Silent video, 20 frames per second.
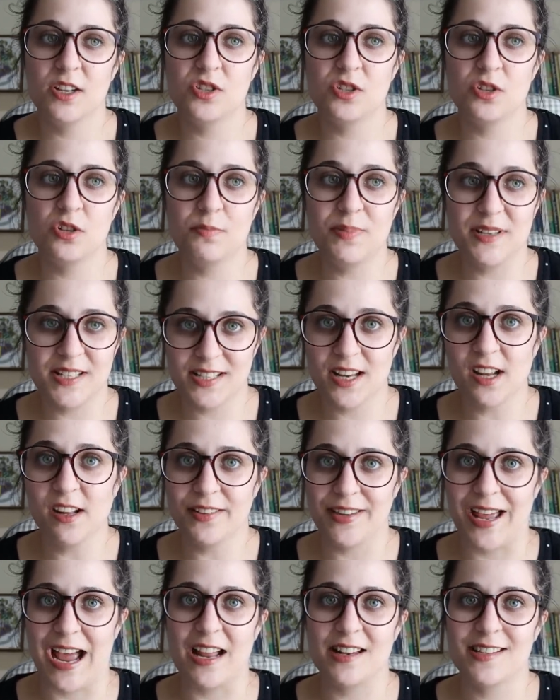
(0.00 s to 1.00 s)
to be
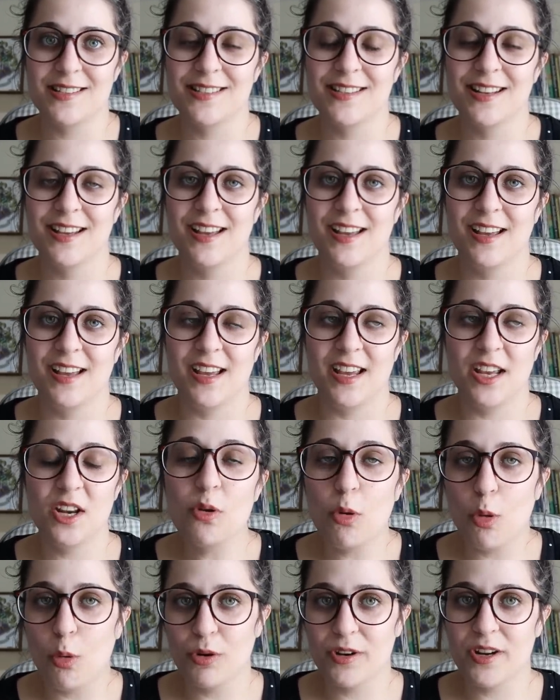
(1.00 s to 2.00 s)
skilled at
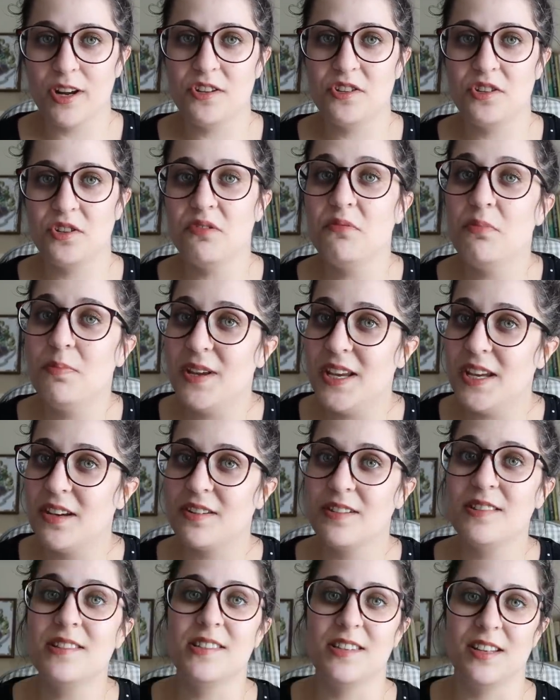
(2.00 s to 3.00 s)
in order to be
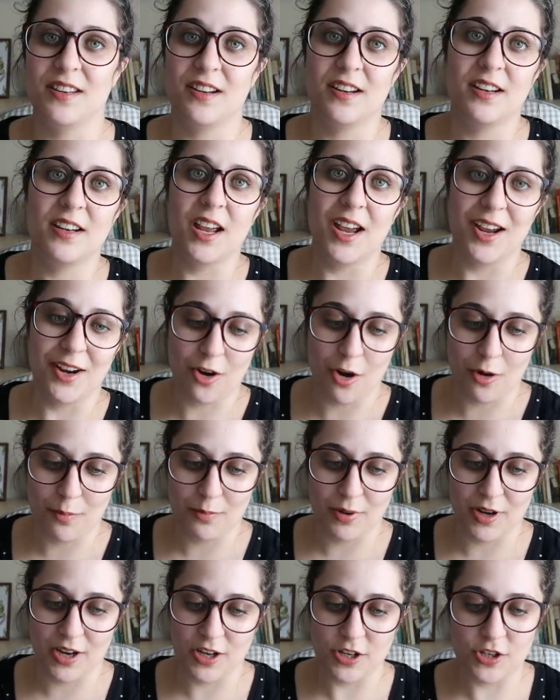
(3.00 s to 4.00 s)
considered
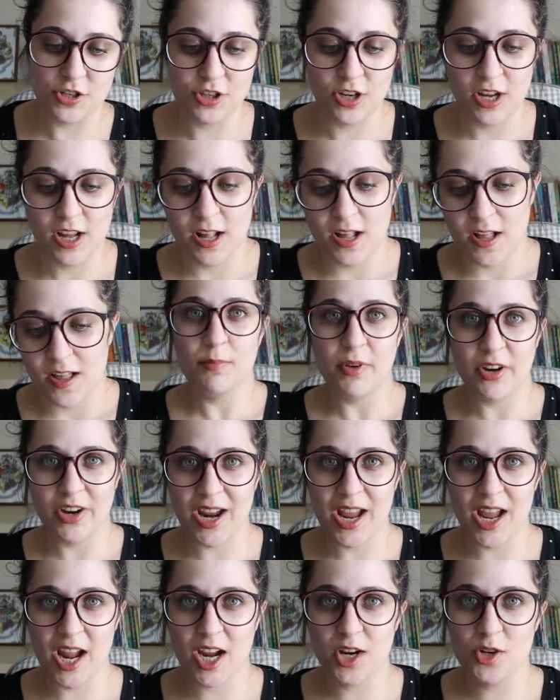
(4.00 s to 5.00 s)
accomplished.
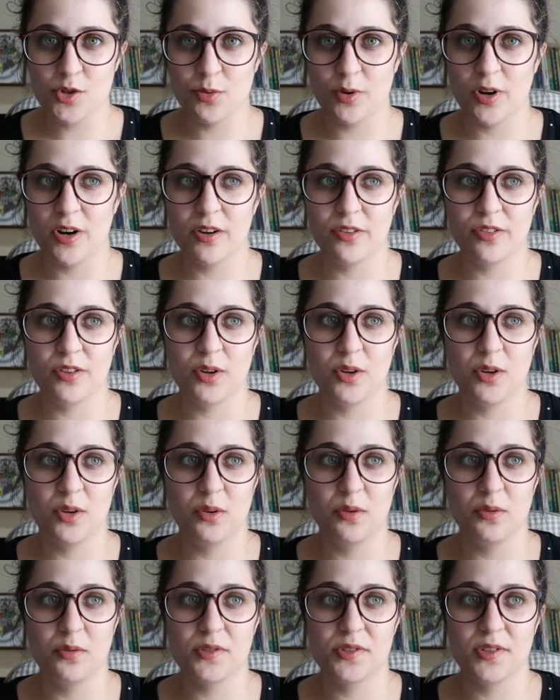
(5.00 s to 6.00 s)
Maria Edgeworth,
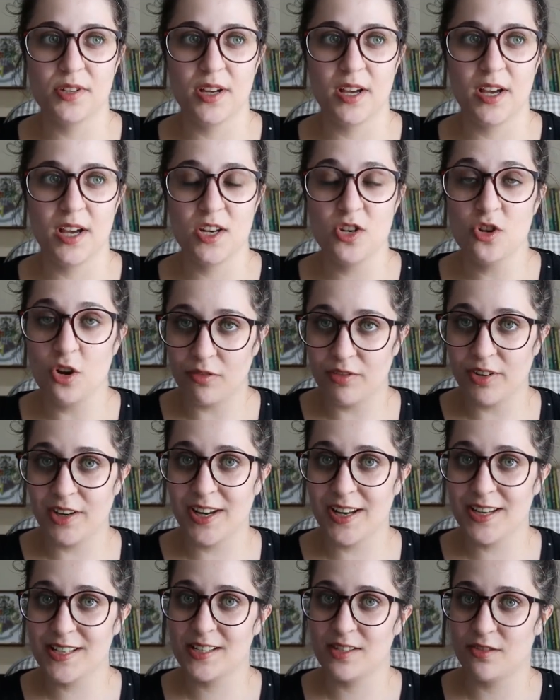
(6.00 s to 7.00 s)
who's a
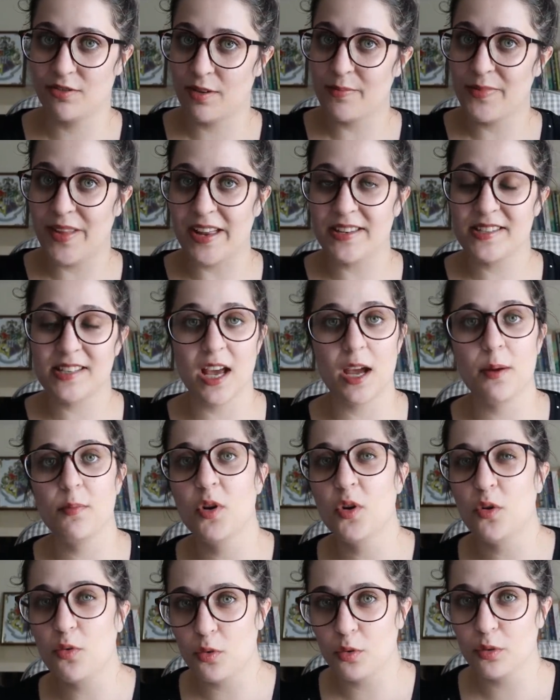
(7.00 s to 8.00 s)
novelist from that time
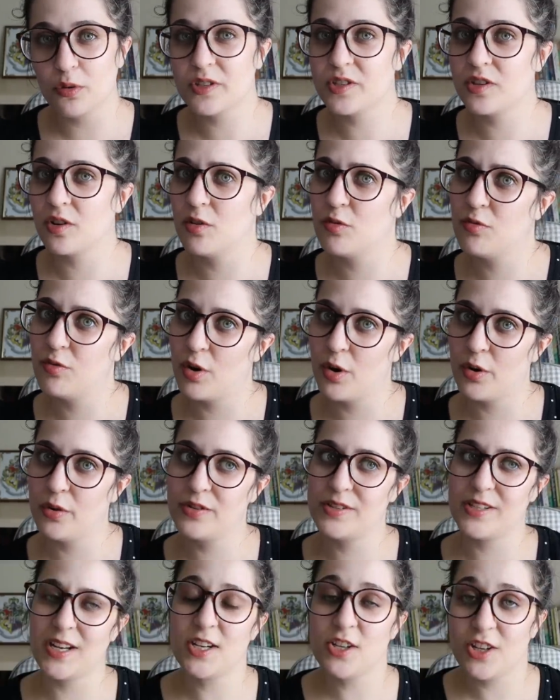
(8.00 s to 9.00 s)
who also
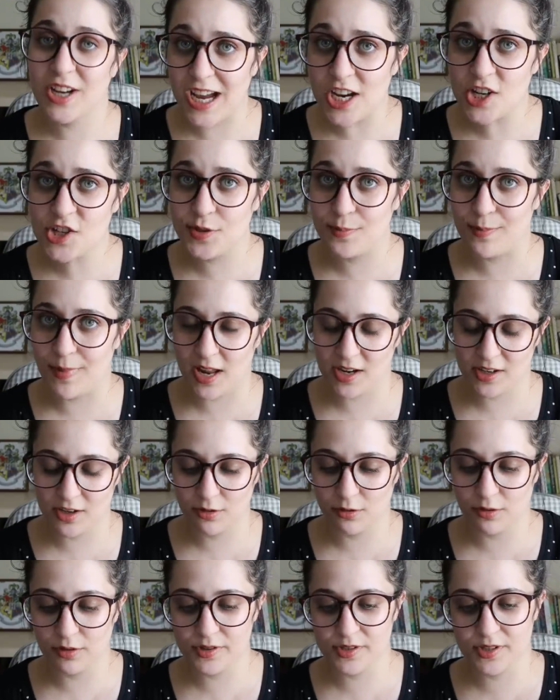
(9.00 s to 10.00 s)
wrote education
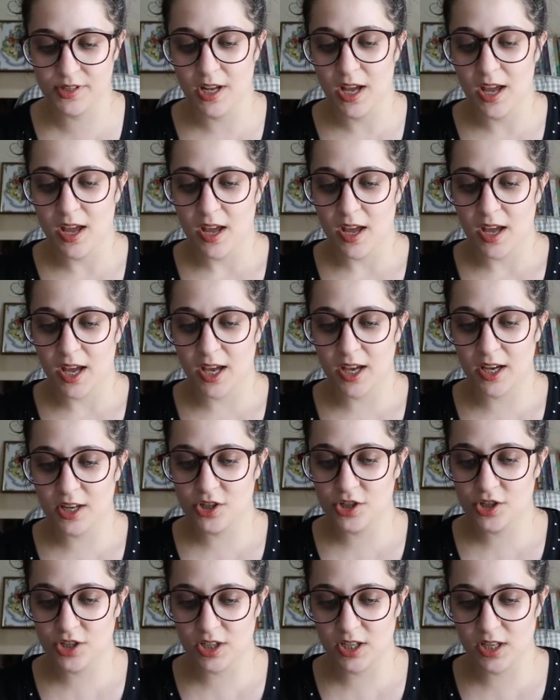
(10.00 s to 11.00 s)
manuals,
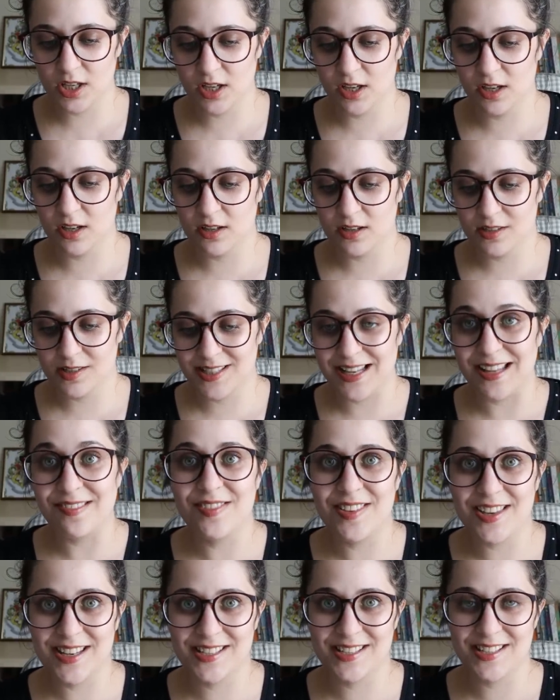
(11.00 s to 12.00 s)
she
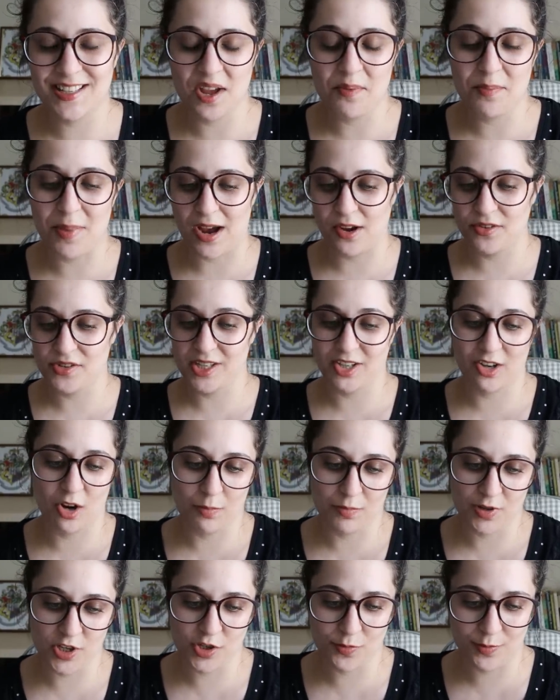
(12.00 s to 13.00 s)
said this about
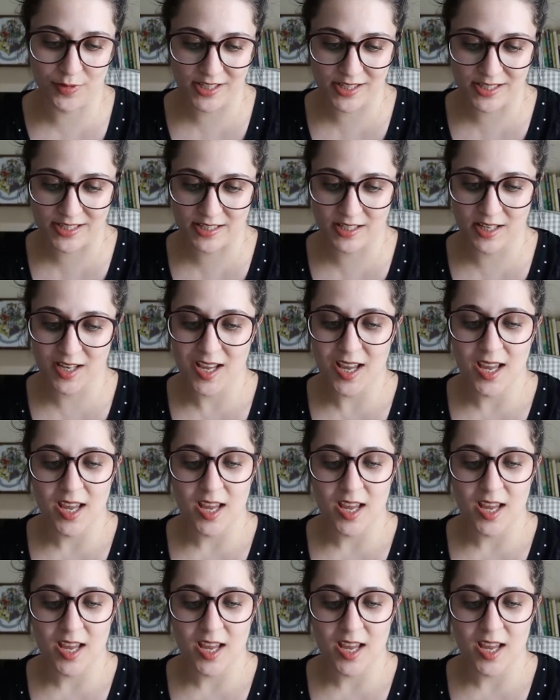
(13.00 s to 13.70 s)
accomplishments: